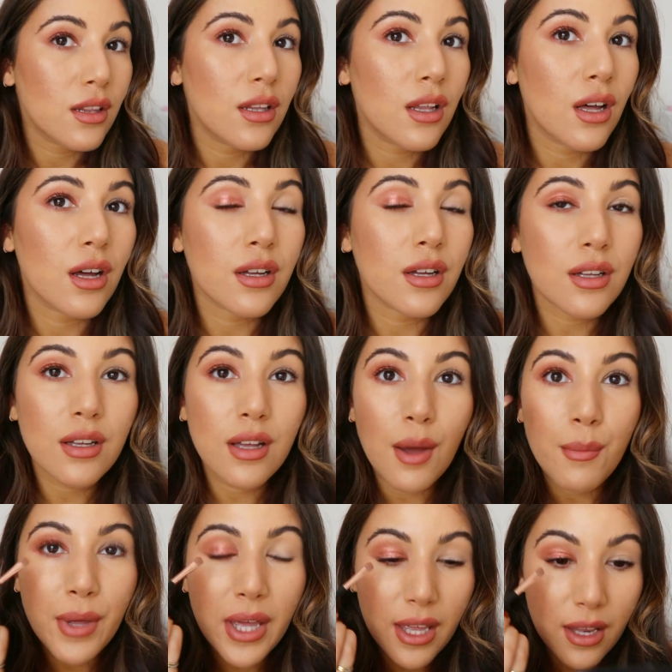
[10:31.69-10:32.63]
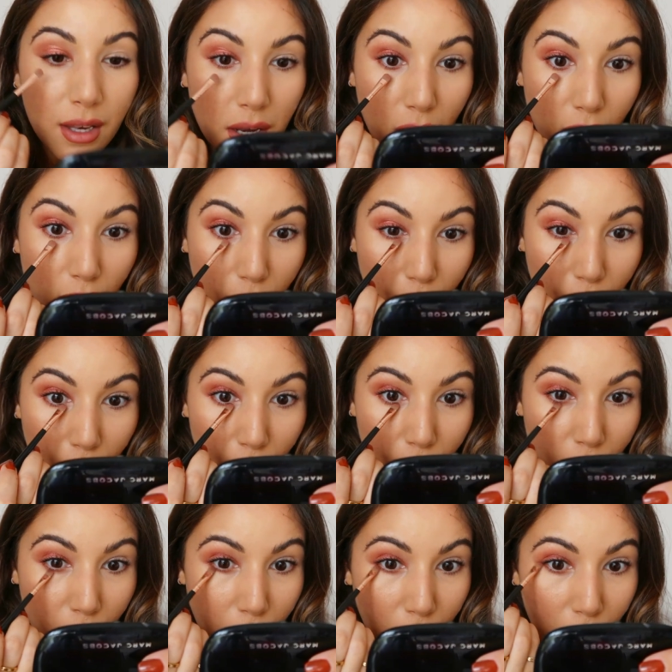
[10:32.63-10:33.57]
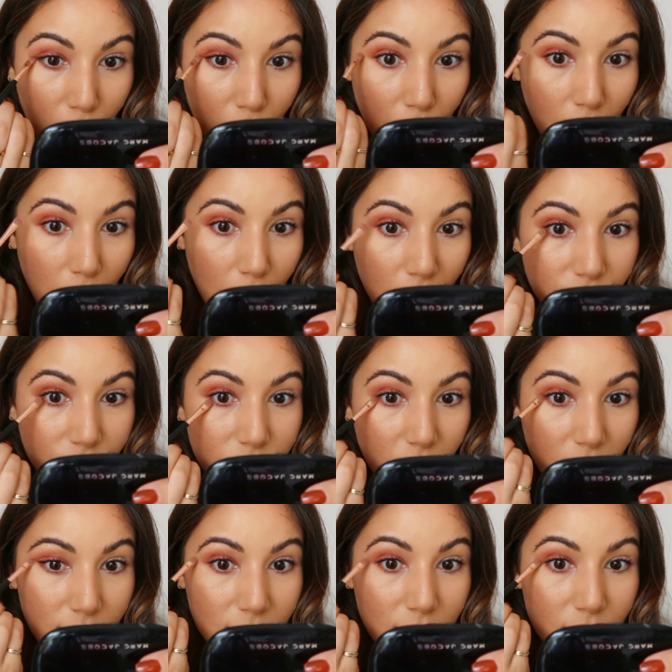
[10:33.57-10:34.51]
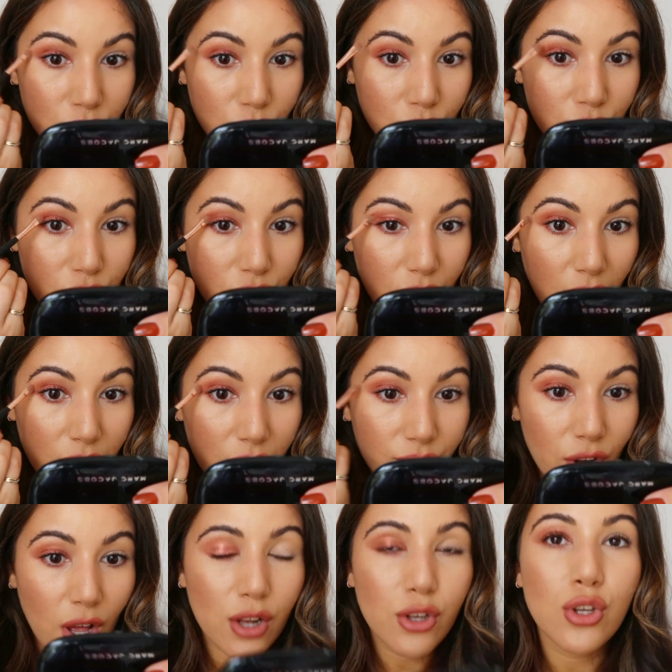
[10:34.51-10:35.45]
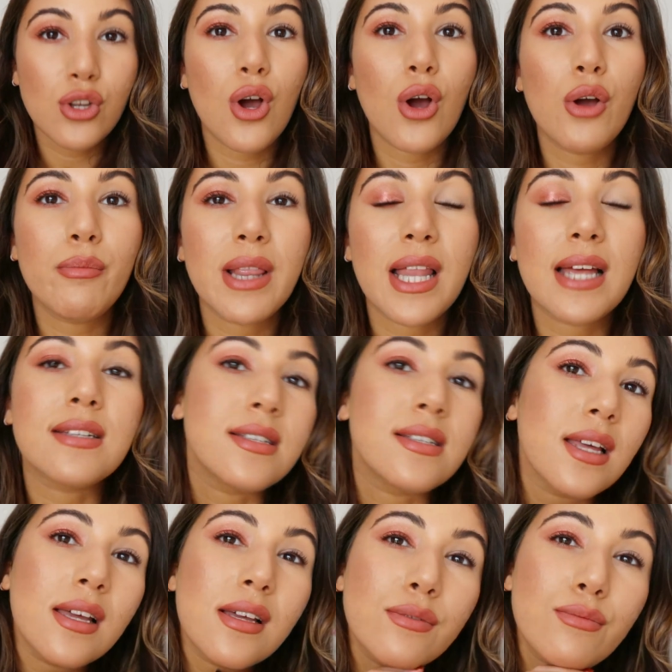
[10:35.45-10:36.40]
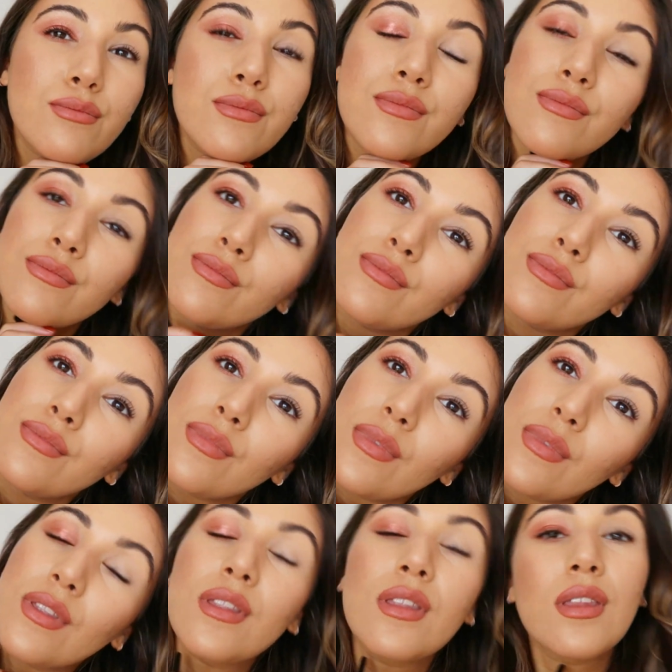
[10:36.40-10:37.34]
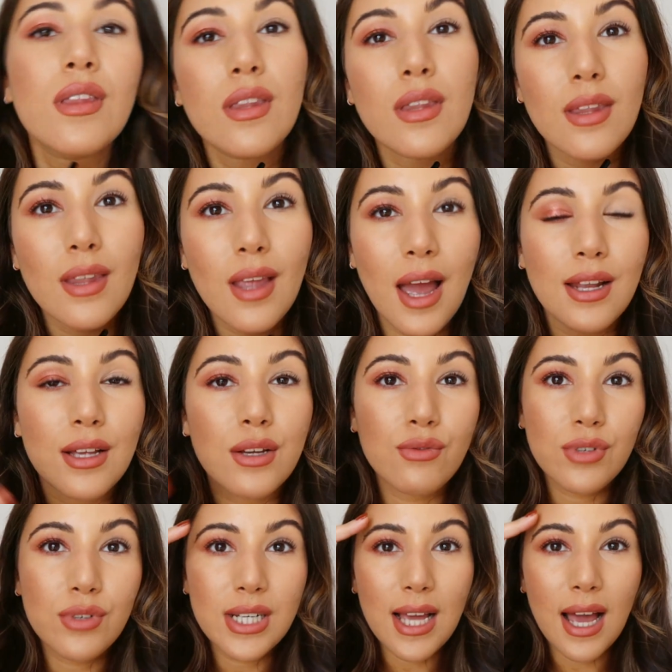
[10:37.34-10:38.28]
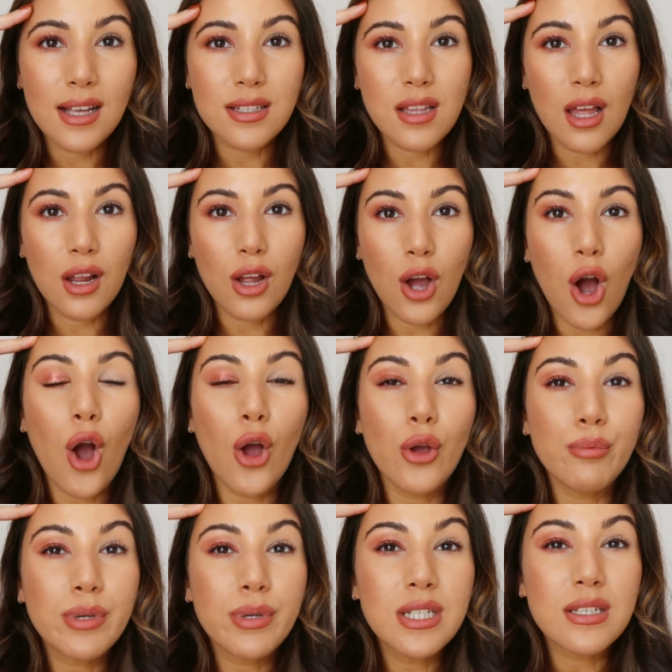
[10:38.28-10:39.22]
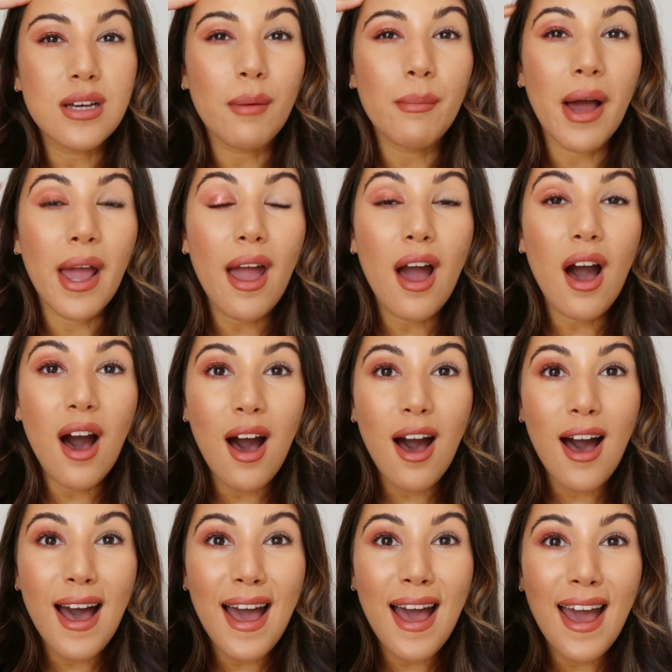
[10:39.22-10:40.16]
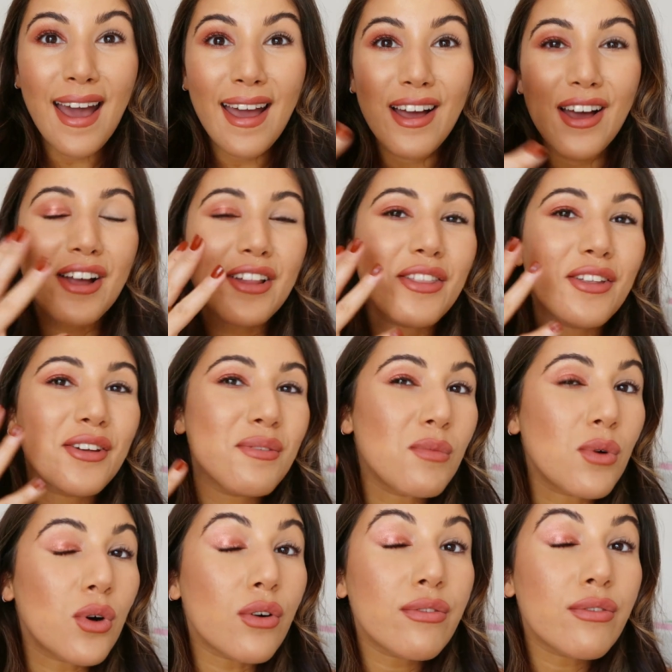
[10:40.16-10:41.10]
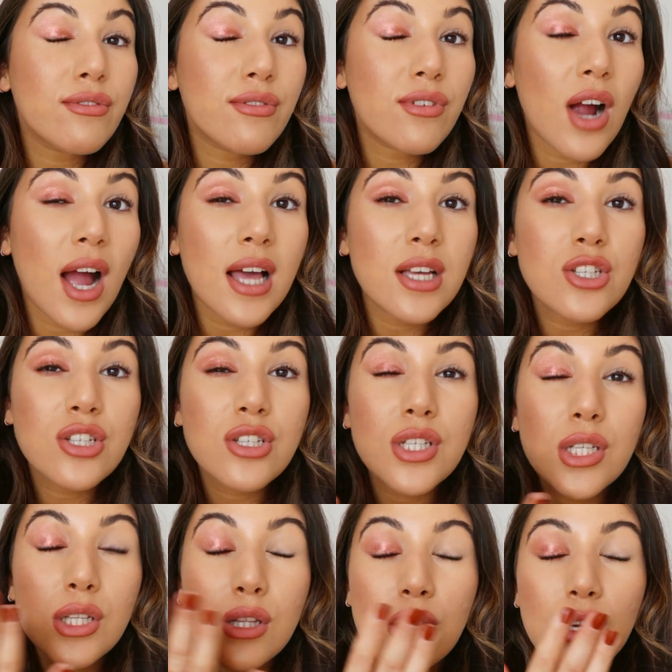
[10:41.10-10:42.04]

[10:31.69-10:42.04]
Look, I mean, I've done little to kind of like no blending and it really has like opened up my eye. I look more fresh.